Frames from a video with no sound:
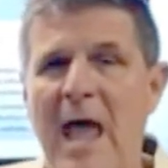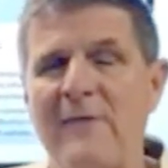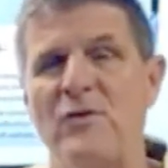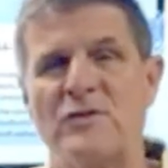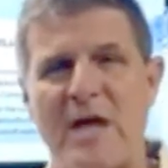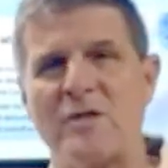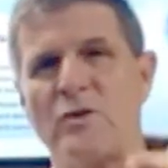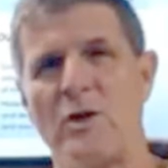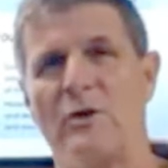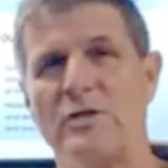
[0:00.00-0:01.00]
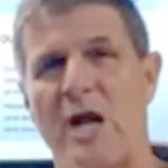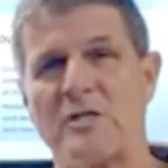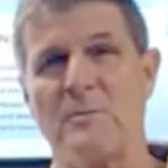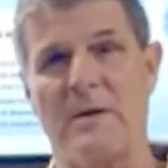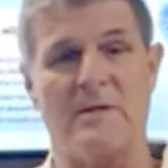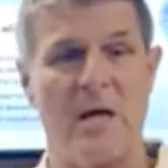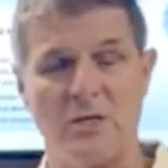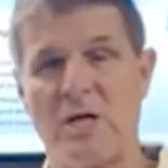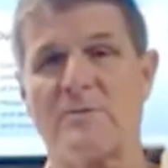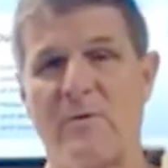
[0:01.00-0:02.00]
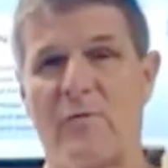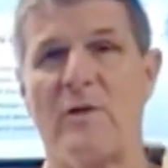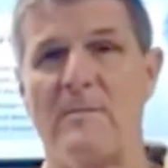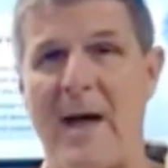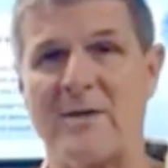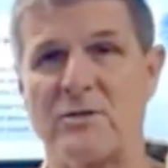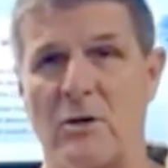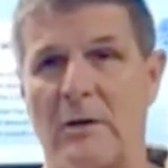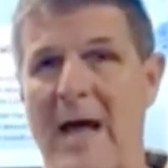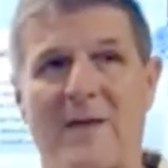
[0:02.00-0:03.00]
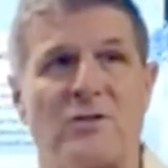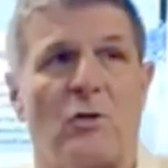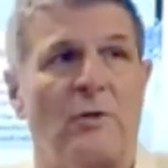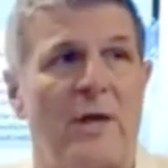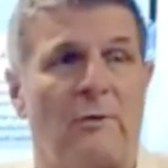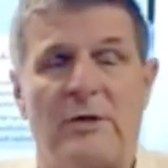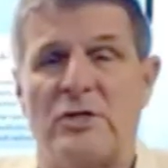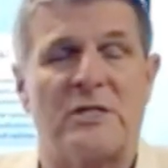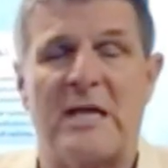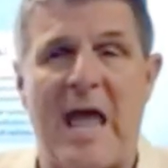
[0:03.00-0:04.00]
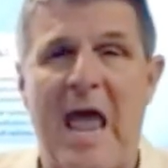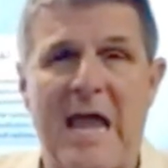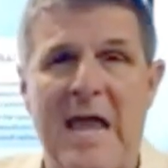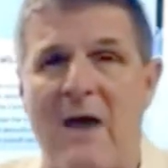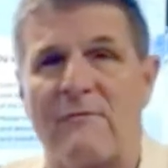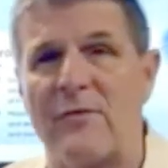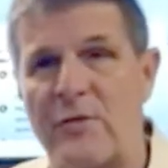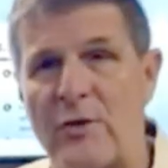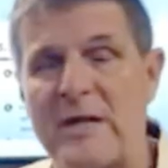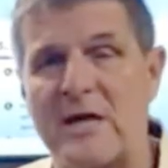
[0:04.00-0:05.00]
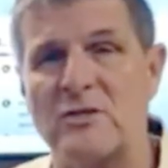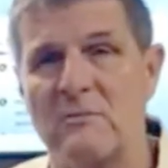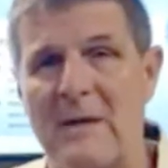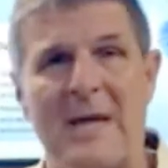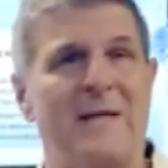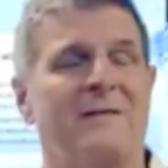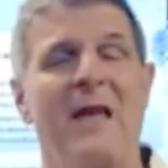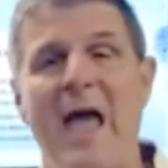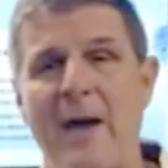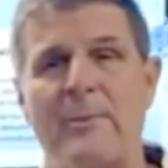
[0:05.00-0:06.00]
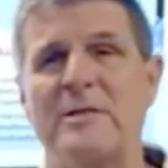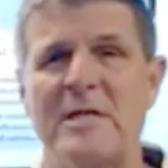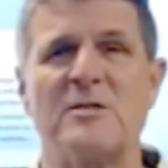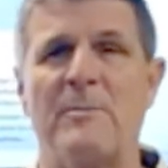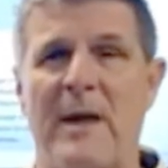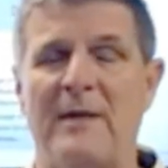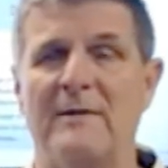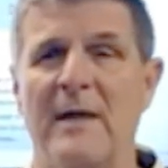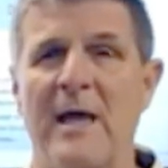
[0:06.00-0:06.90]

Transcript: And if you schedule your adjustment just before the master class, you're literally just going to hang out for 30 extra minutes and participate.